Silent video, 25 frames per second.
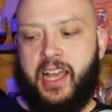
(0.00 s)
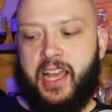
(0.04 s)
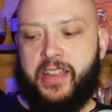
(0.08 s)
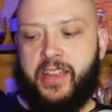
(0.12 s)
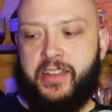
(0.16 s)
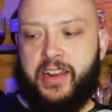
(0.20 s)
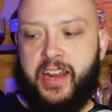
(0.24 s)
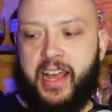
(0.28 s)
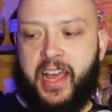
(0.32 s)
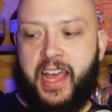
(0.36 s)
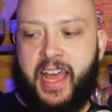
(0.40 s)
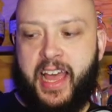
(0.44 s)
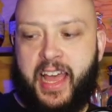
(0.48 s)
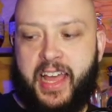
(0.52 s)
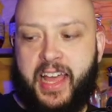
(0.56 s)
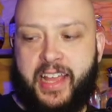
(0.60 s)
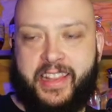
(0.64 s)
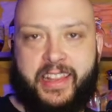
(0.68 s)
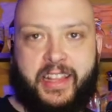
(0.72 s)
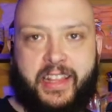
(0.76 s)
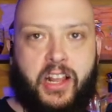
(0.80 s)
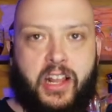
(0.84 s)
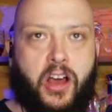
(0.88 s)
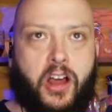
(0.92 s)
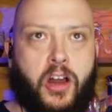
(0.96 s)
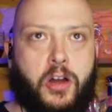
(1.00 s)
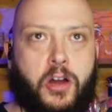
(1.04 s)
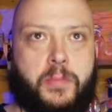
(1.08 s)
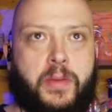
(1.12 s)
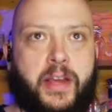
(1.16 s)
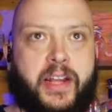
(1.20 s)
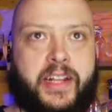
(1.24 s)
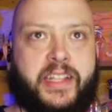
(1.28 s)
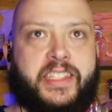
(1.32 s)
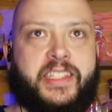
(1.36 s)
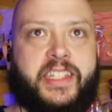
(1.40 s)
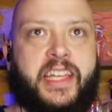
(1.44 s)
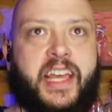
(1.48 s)
And then I had
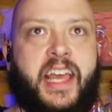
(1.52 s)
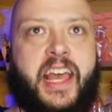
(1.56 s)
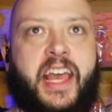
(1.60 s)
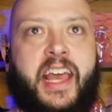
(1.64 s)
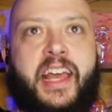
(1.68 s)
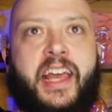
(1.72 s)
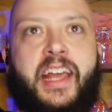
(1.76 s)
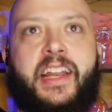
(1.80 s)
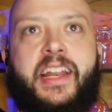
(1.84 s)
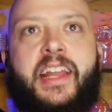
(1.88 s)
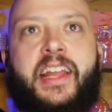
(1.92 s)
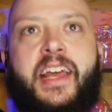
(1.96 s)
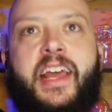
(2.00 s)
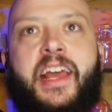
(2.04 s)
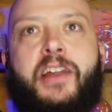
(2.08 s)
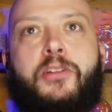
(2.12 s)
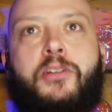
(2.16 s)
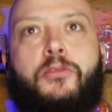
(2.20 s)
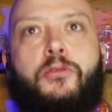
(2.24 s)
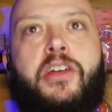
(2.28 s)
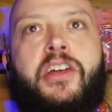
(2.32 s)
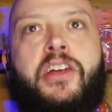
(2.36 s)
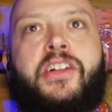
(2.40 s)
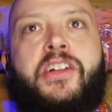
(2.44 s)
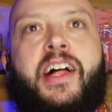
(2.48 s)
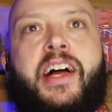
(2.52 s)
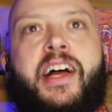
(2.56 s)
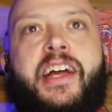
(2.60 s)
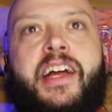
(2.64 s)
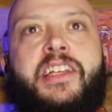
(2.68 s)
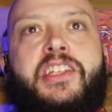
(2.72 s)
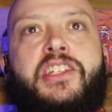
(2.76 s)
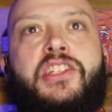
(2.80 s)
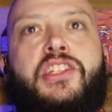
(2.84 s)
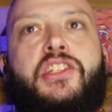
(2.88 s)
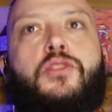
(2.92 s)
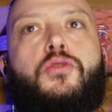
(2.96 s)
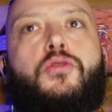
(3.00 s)
Ardbeg 10 and
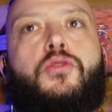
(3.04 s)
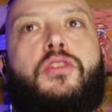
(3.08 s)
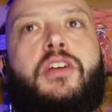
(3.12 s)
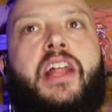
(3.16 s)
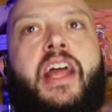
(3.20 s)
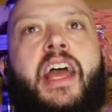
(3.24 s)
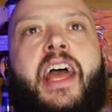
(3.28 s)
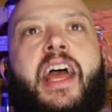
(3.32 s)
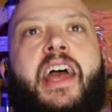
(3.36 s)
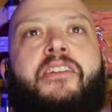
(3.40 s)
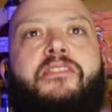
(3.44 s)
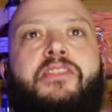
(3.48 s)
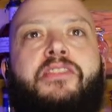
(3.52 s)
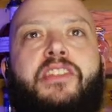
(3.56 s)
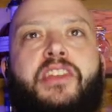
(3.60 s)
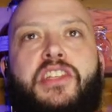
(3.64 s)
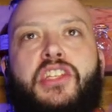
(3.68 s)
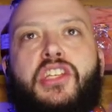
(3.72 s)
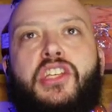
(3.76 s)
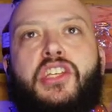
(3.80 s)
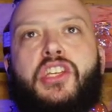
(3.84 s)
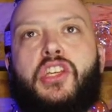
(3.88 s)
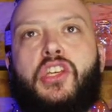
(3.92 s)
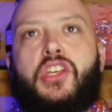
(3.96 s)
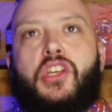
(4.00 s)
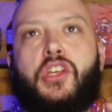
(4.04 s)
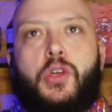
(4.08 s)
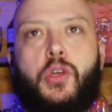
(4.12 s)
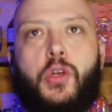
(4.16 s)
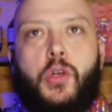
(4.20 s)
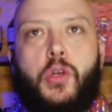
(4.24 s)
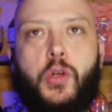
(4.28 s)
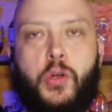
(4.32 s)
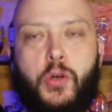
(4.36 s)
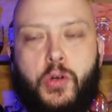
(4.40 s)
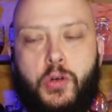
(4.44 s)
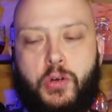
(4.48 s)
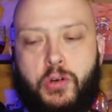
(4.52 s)
realized you could have this
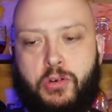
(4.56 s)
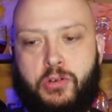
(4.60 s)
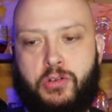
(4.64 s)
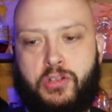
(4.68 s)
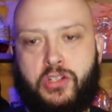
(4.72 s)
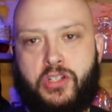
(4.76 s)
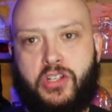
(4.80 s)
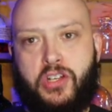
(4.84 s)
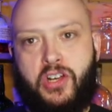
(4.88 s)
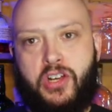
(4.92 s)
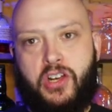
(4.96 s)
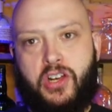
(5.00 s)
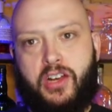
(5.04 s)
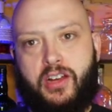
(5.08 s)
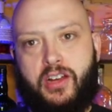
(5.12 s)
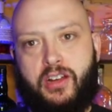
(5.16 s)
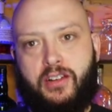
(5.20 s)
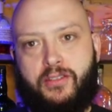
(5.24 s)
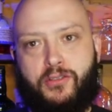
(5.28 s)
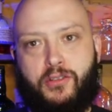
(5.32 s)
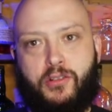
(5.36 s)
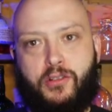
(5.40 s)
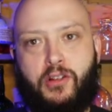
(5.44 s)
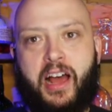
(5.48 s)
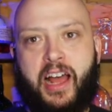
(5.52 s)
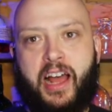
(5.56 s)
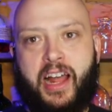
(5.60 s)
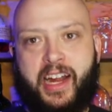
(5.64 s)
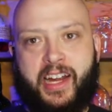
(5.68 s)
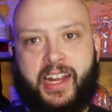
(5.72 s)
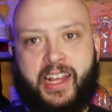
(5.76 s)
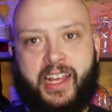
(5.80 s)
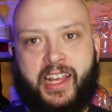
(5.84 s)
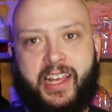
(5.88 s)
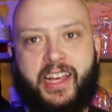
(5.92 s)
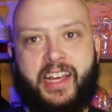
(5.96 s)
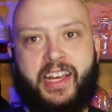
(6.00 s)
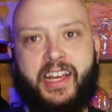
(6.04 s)
huge
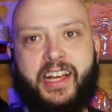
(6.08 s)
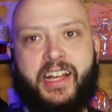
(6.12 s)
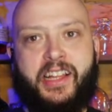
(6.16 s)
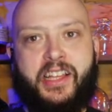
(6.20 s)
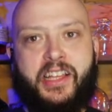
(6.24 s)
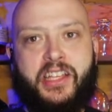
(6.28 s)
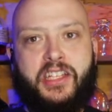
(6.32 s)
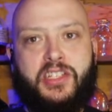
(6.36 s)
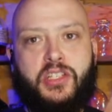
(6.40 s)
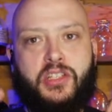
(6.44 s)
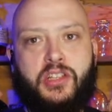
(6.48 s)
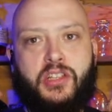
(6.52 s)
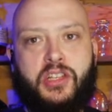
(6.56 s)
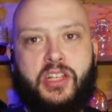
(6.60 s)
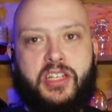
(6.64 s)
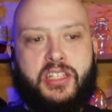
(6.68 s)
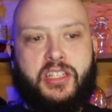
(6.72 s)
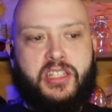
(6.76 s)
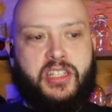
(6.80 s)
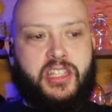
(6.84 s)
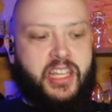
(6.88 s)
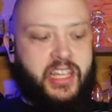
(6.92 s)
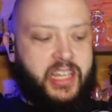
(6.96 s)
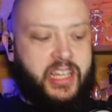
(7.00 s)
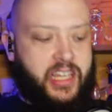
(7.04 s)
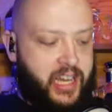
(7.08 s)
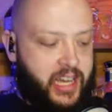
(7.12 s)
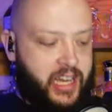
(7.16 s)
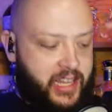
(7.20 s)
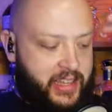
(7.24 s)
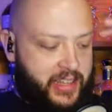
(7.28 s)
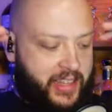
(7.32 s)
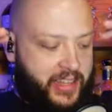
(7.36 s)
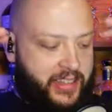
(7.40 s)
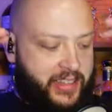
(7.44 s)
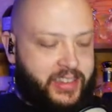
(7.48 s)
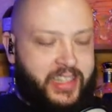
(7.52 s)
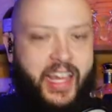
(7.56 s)
variety this, this the
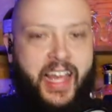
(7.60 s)
the